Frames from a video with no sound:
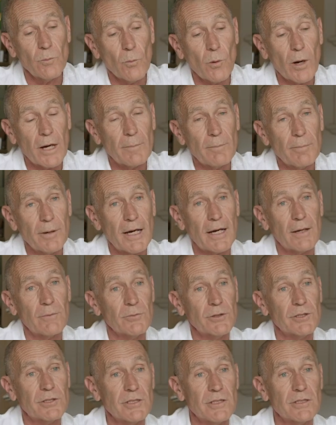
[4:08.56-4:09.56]
One part
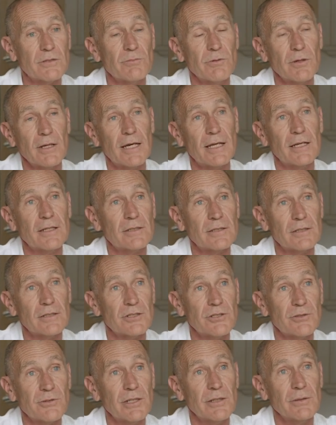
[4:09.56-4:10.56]
which is relating to the
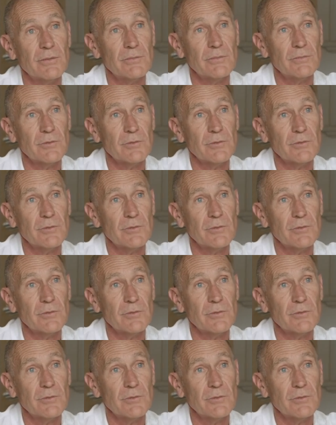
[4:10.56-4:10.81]
street,